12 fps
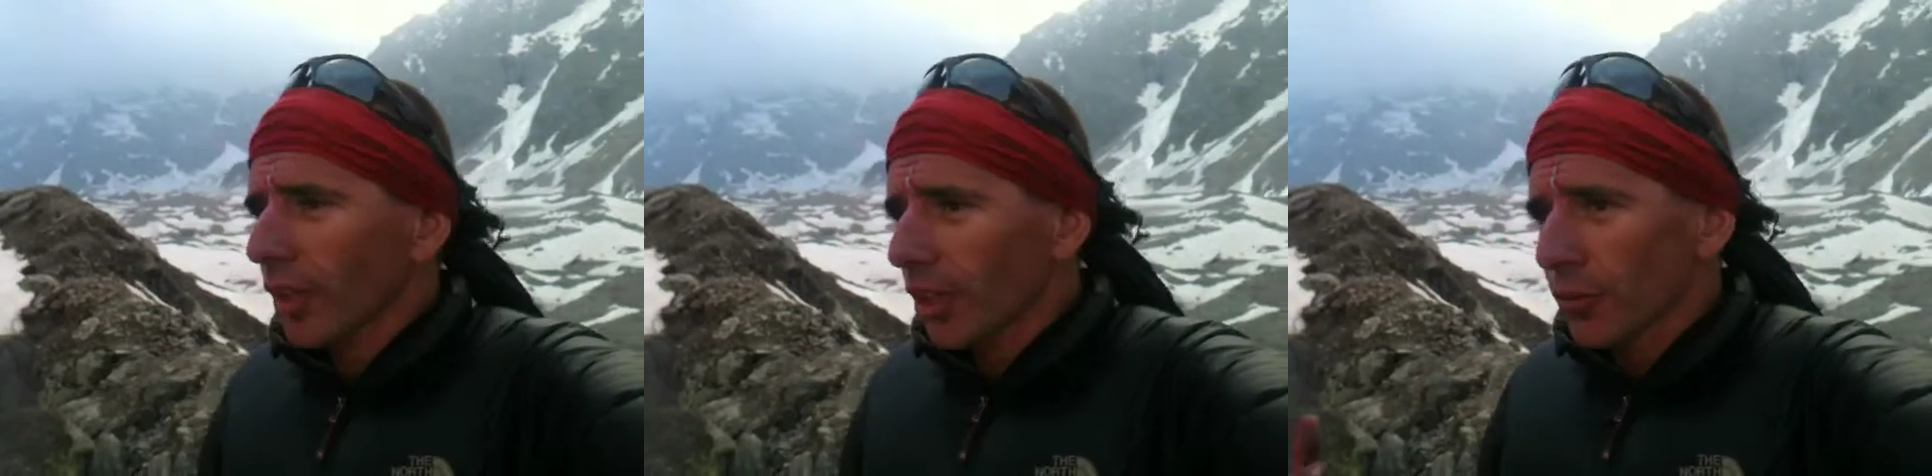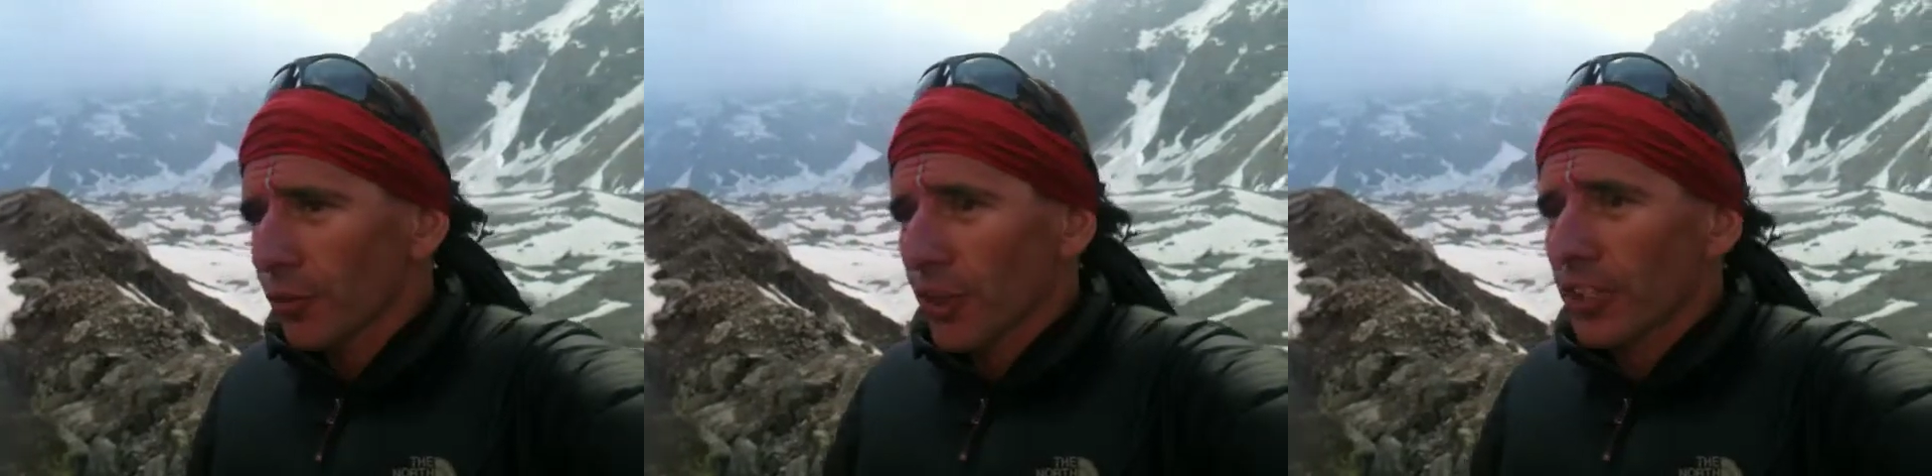
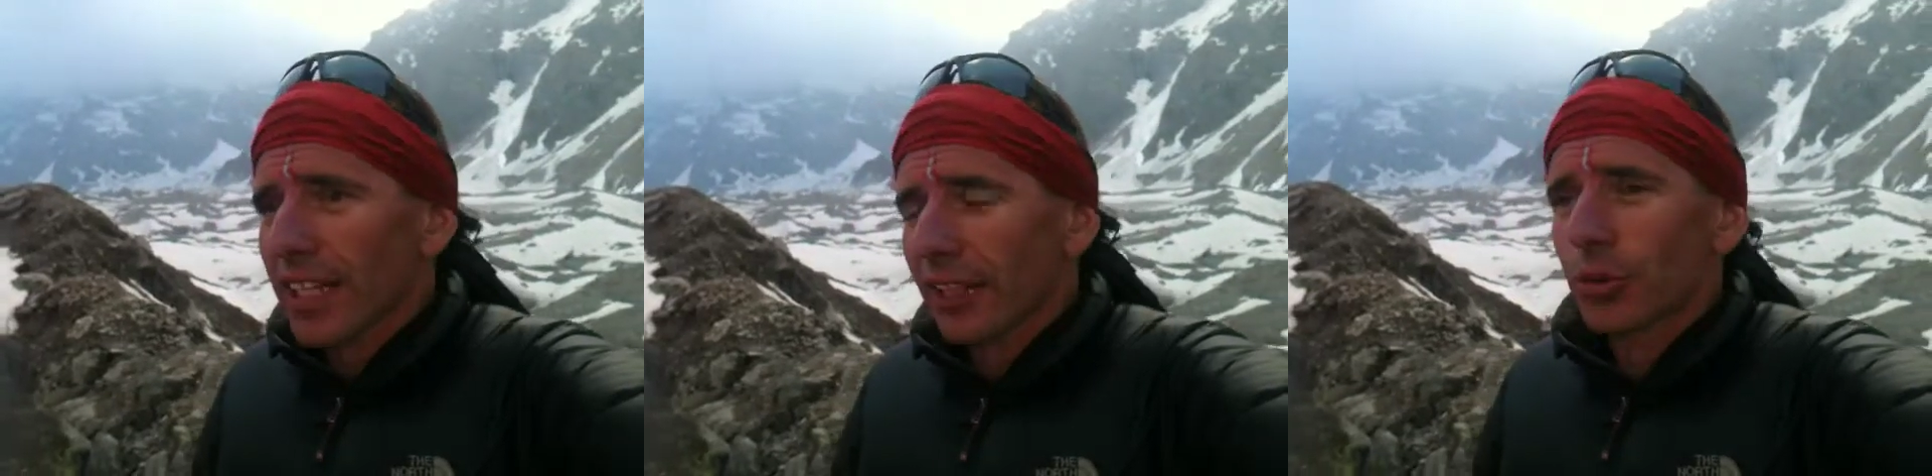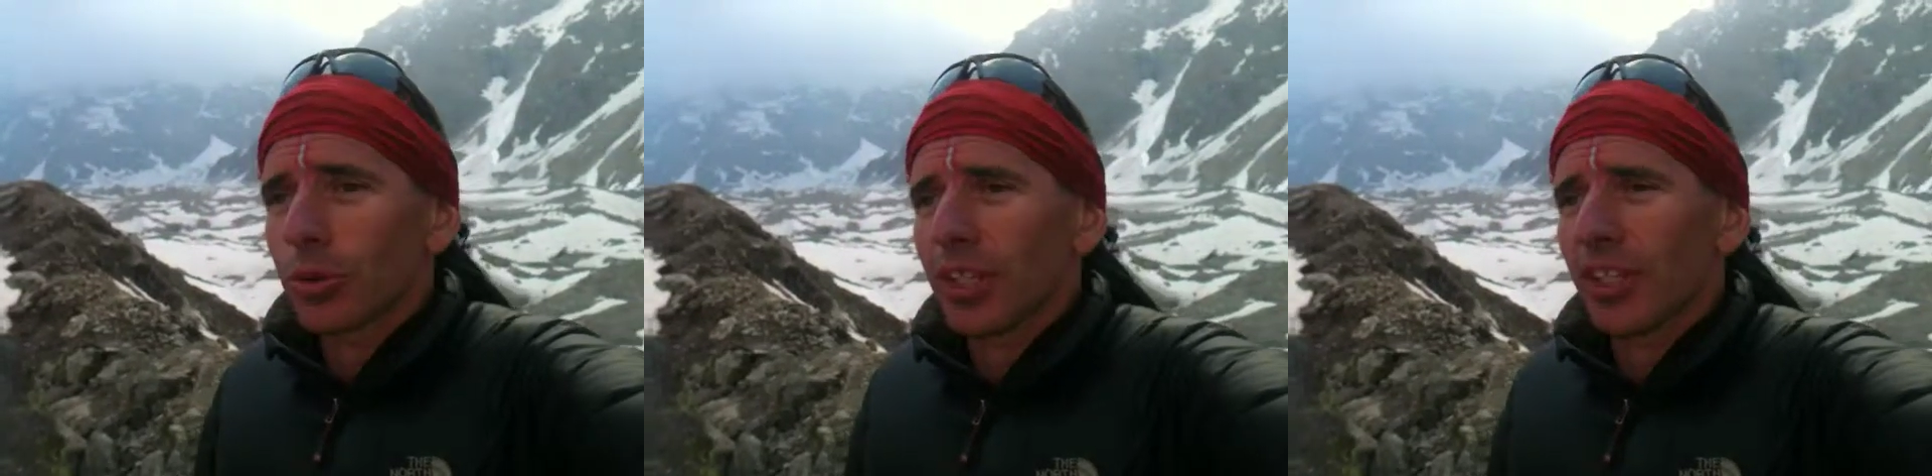It feels
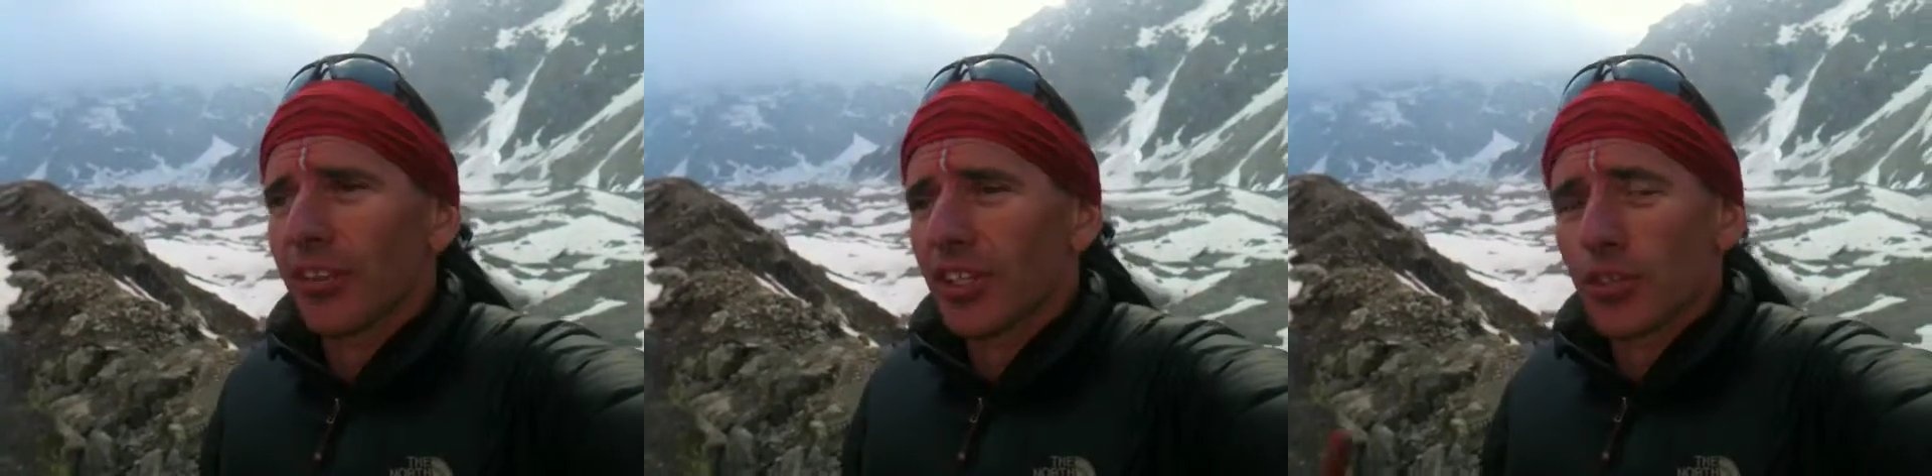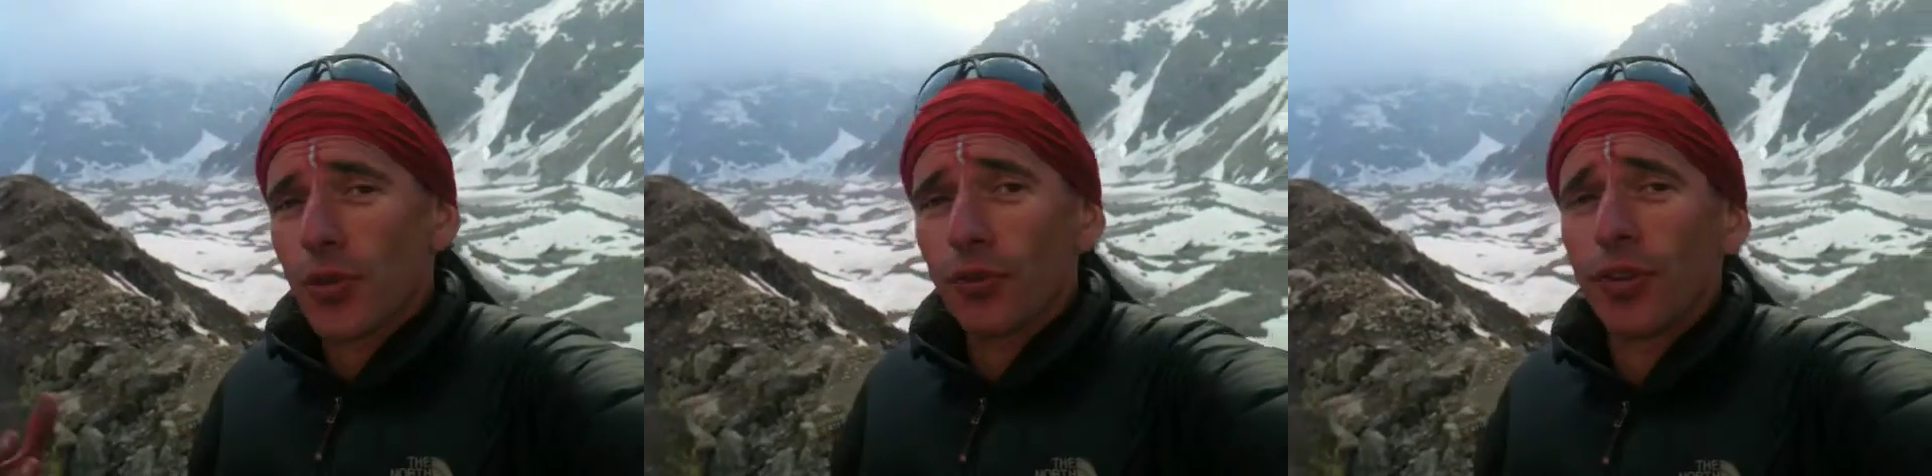like today,
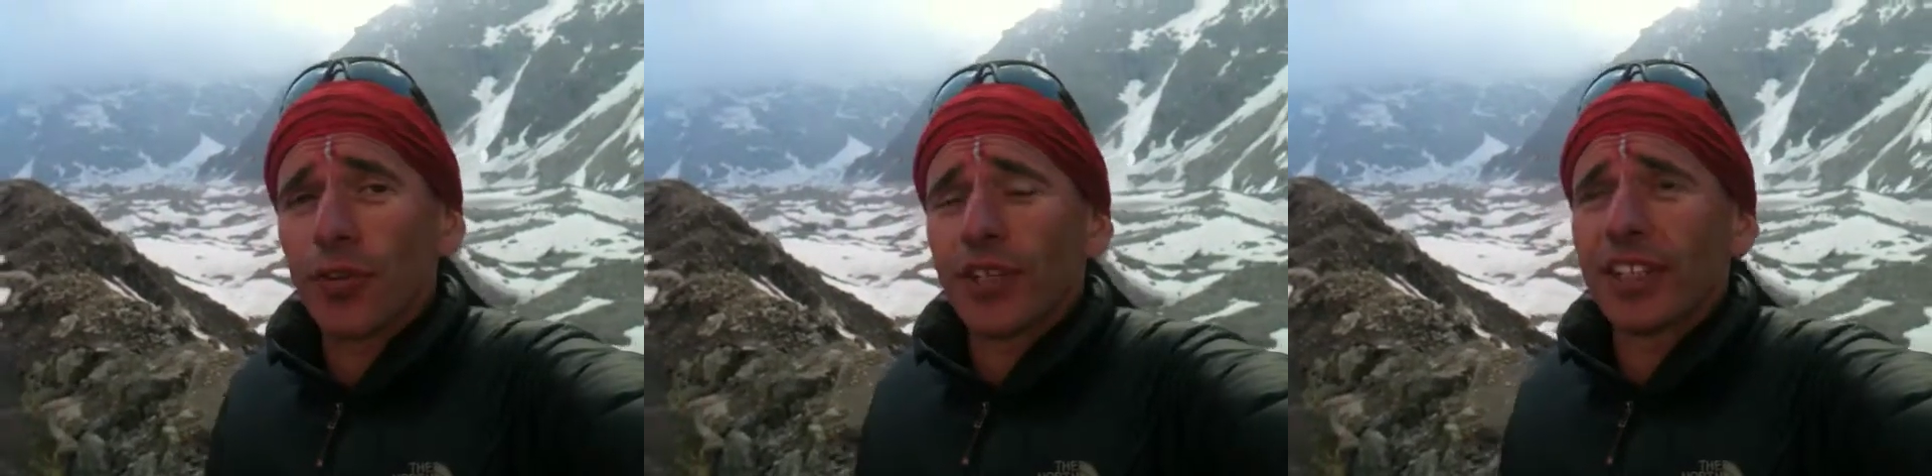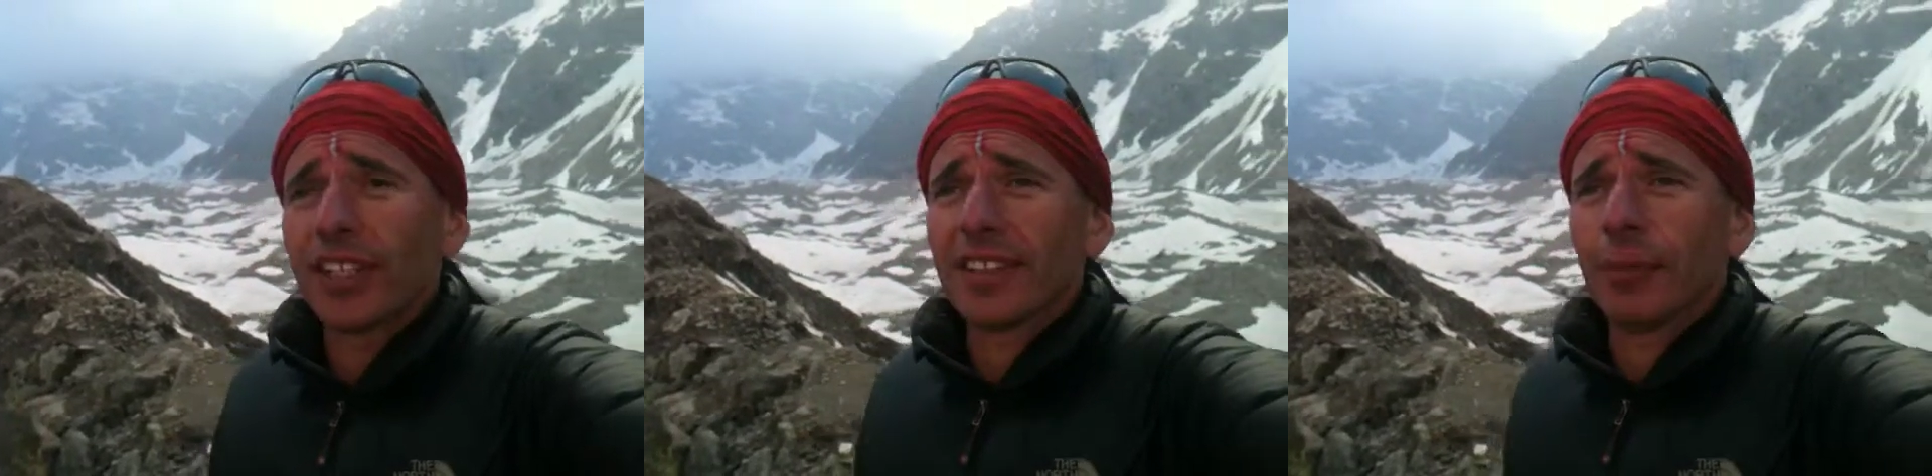that's the fifth
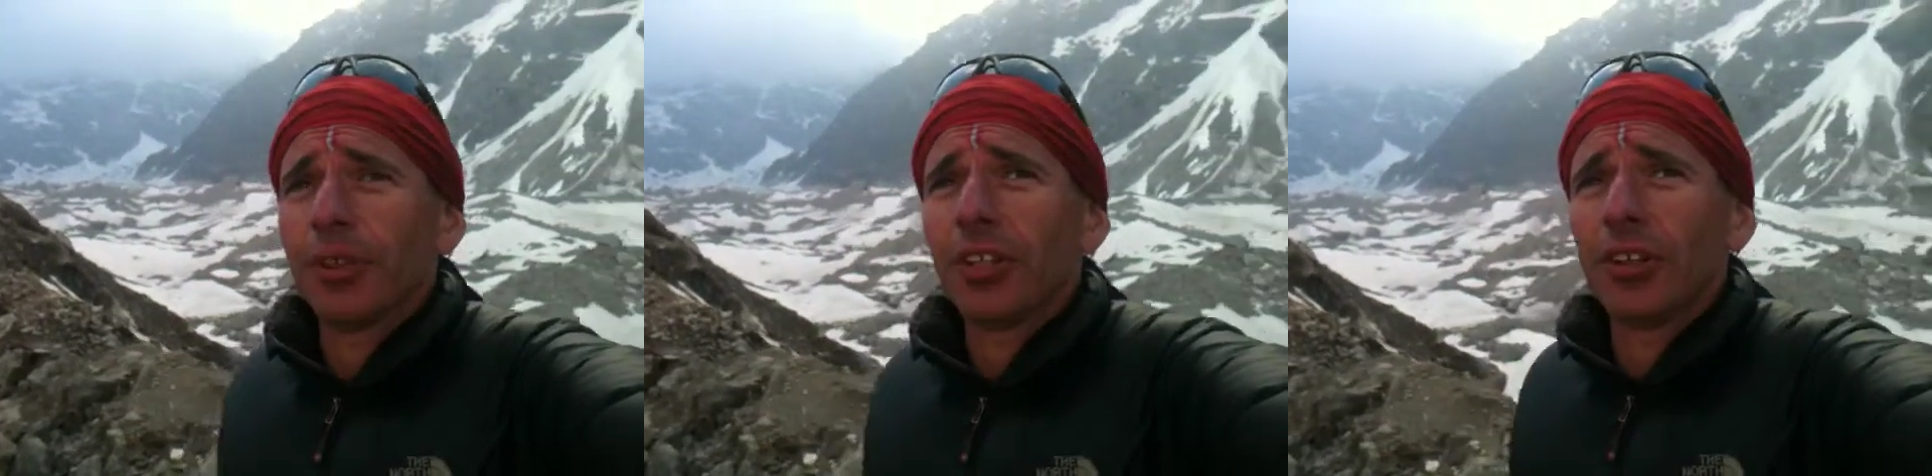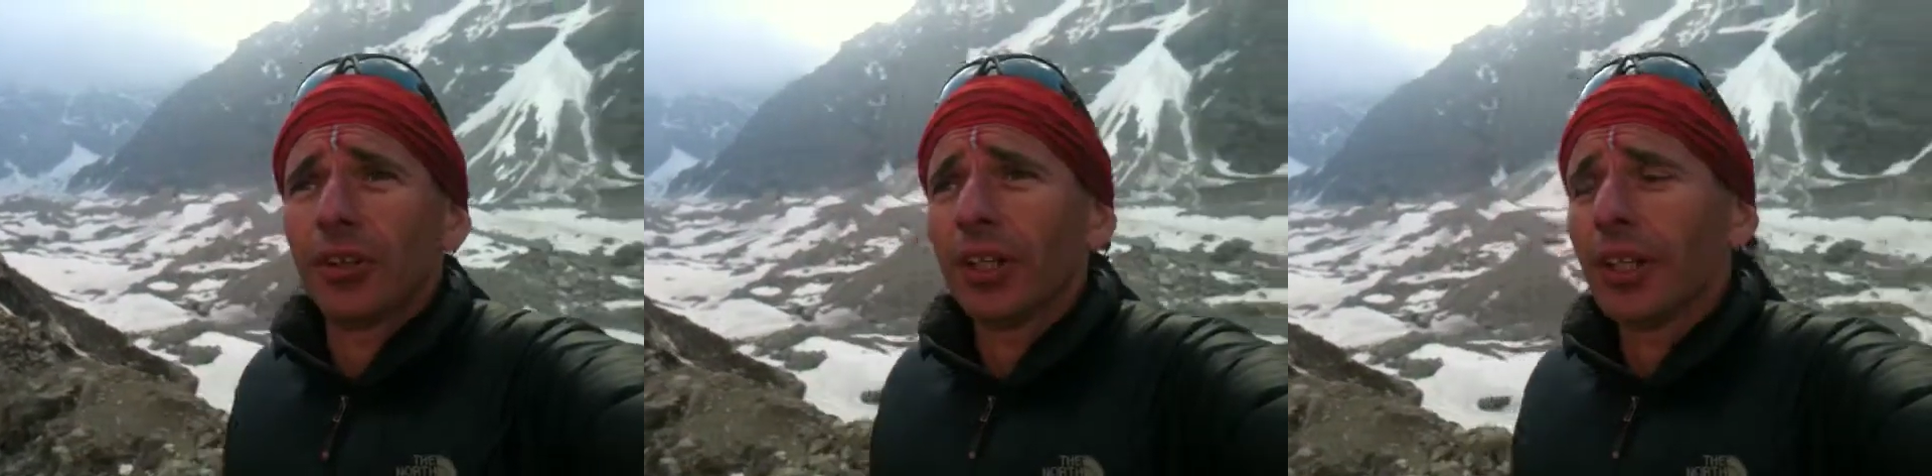day that I'm
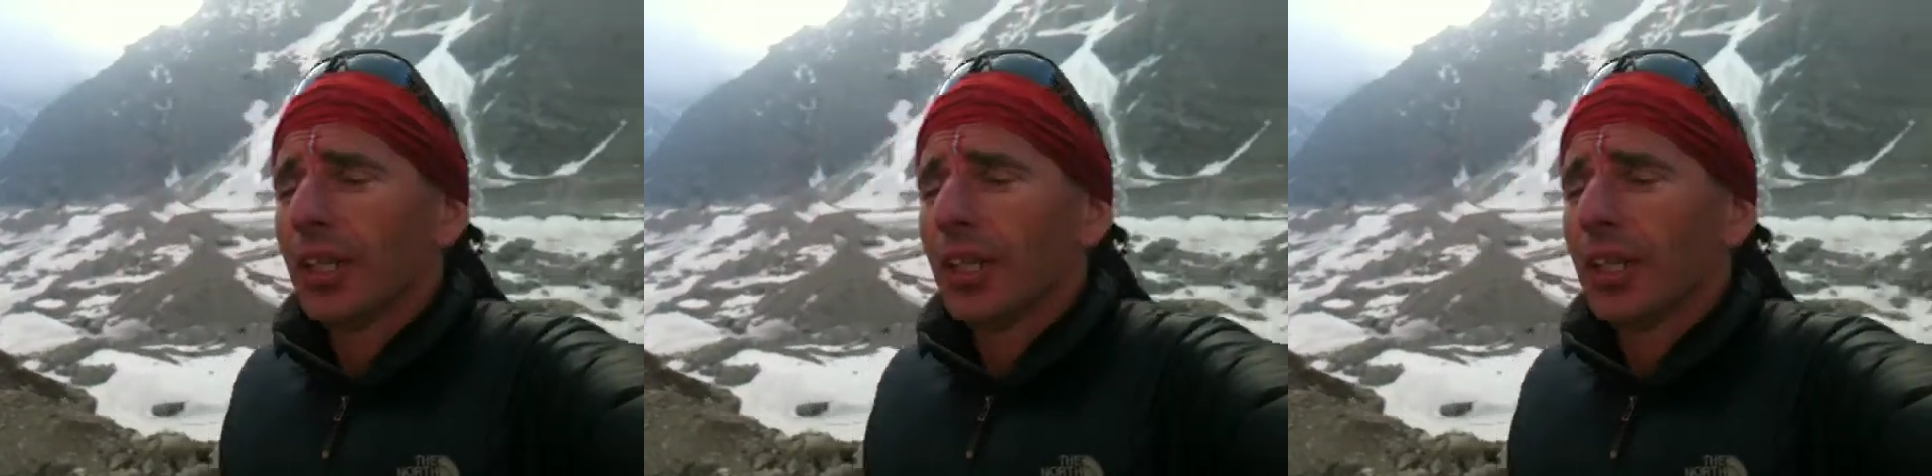here,